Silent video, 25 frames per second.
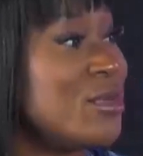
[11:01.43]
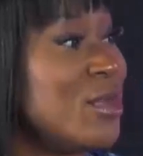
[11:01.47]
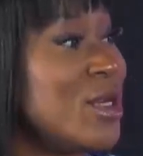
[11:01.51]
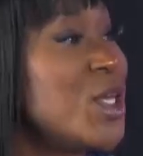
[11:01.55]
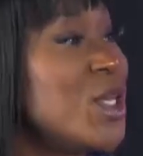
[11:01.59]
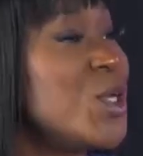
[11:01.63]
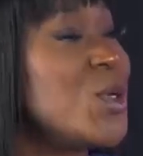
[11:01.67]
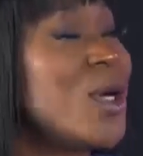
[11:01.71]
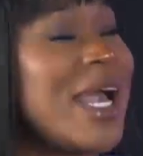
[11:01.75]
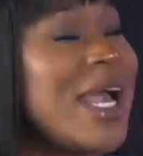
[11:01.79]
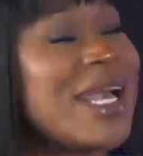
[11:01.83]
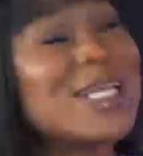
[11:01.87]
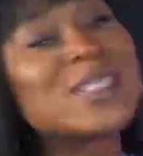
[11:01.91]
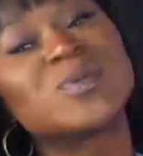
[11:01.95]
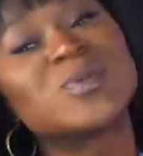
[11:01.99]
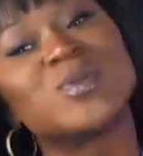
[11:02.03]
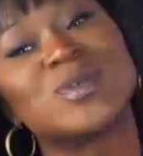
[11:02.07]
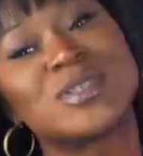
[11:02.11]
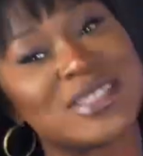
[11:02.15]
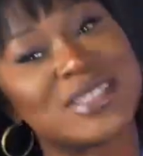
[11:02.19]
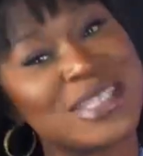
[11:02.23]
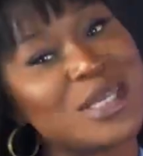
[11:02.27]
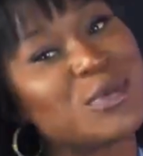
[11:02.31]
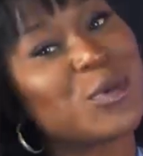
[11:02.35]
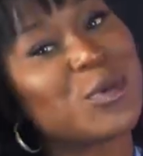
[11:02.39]
But you guys
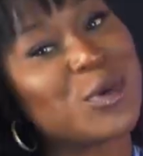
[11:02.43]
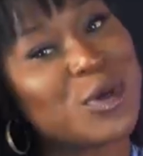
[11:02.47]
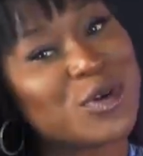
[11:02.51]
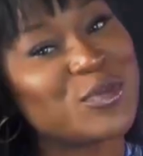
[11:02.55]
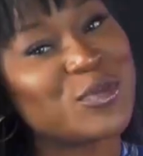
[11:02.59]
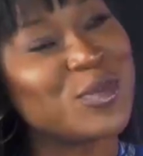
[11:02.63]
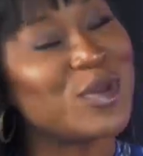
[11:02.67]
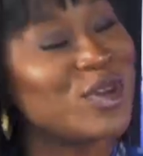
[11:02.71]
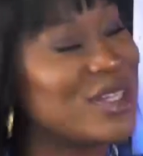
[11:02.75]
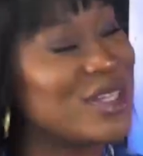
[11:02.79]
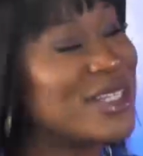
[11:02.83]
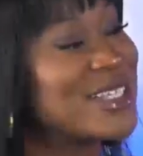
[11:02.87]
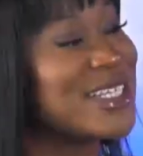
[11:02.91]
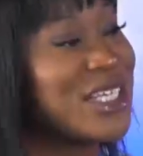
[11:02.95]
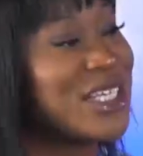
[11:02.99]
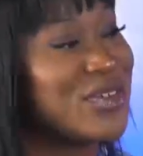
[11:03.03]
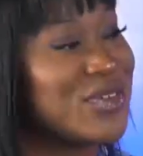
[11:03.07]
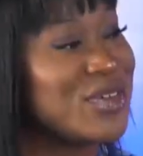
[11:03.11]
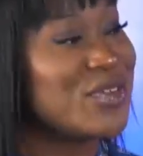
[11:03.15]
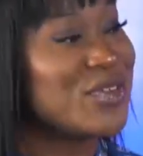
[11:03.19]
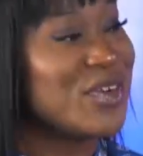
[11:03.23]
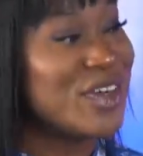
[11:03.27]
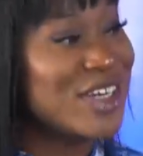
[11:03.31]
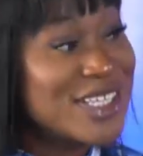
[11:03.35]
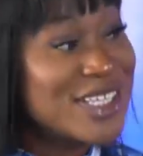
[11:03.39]
will see more of me on
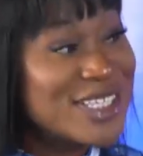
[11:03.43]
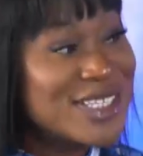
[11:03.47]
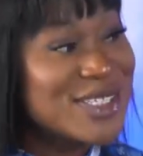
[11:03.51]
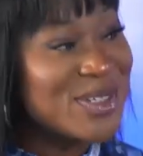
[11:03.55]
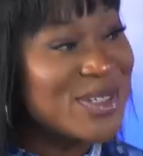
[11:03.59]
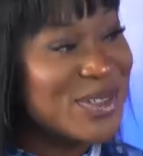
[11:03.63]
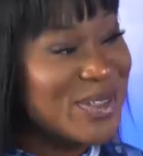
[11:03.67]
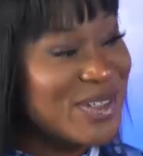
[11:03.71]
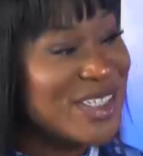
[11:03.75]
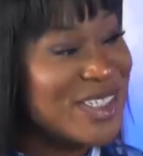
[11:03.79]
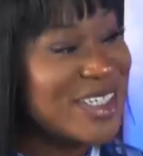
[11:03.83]
TV. Very okay, soon.